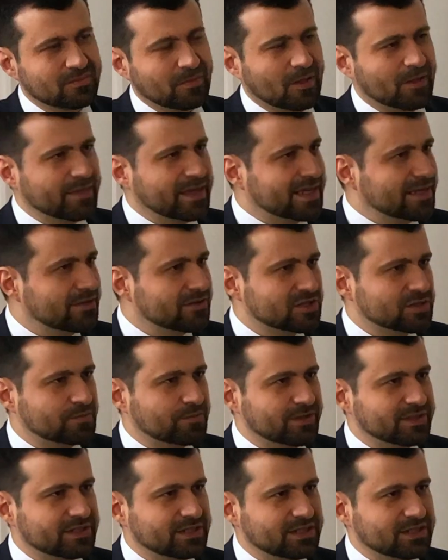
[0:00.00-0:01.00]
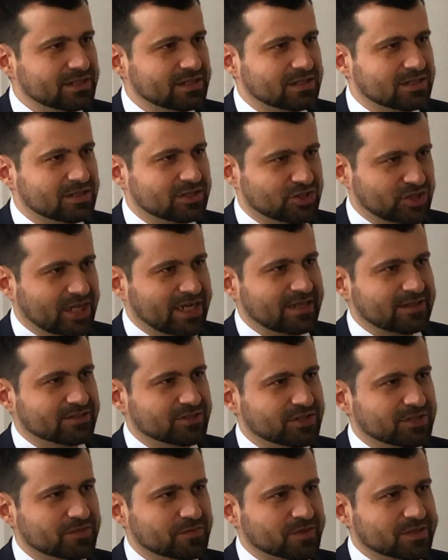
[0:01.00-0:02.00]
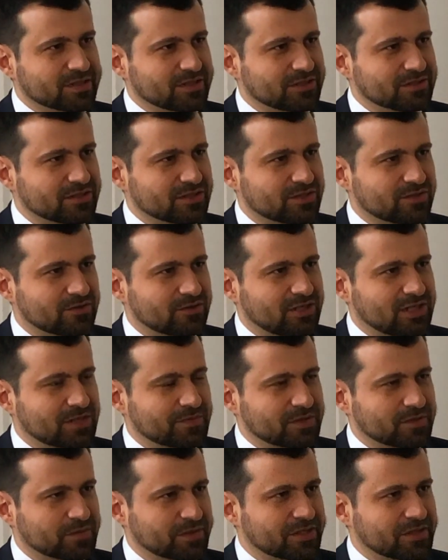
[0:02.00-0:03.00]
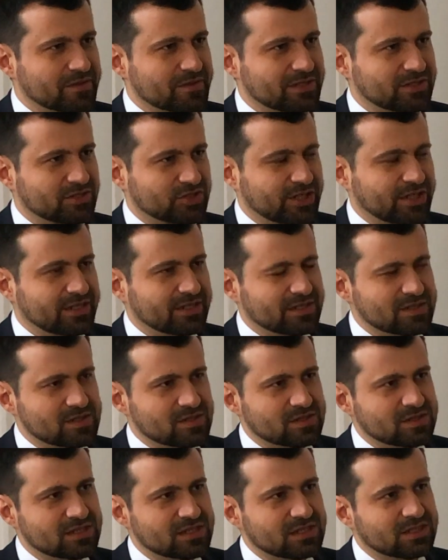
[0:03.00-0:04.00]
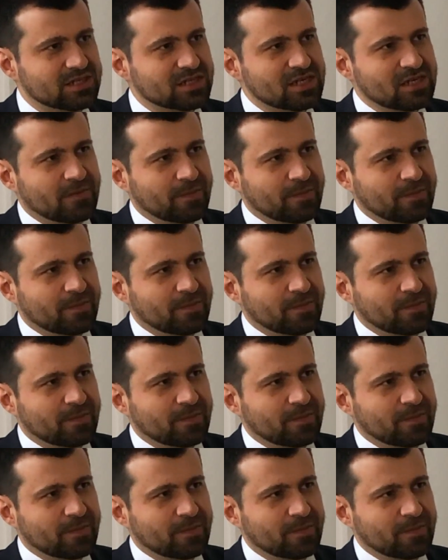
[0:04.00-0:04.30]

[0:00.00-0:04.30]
That looks pretty challenging, what you describe, and we know that China is indeed